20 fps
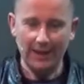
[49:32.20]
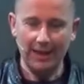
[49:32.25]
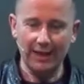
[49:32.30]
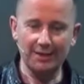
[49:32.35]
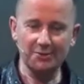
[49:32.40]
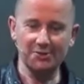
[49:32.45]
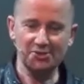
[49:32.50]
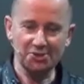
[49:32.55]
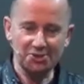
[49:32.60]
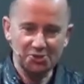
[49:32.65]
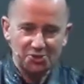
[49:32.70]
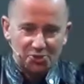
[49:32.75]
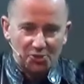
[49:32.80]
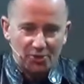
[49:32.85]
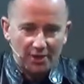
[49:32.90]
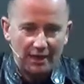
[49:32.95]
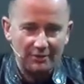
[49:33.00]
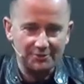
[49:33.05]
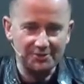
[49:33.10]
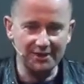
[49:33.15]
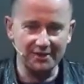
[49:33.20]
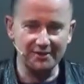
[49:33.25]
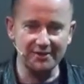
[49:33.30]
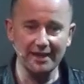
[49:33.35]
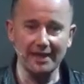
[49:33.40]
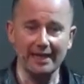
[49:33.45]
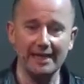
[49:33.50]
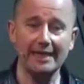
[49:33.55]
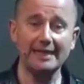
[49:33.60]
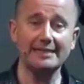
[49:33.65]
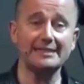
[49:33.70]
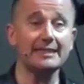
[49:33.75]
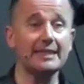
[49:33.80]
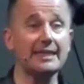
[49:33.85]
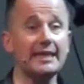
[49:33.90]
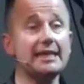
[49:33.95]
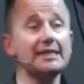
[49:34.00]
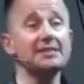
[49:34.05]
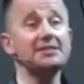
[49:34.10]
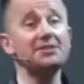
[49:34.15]
Let me just throw it out there. It's
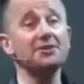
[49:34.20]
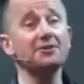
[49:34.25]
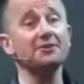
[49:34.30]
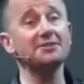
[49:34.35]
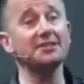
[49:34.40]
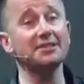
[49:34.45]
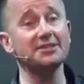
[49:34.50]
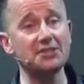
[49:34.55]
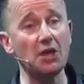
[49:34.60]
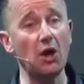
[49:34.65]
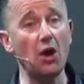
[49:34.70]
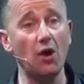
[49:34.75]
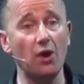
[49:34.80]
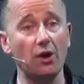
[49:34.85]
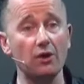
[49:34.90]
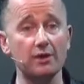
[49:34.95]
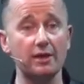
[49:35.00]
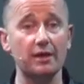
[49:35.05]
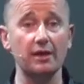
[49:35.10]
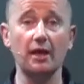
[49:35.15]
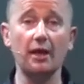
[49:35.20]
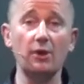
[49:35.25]
easier to talk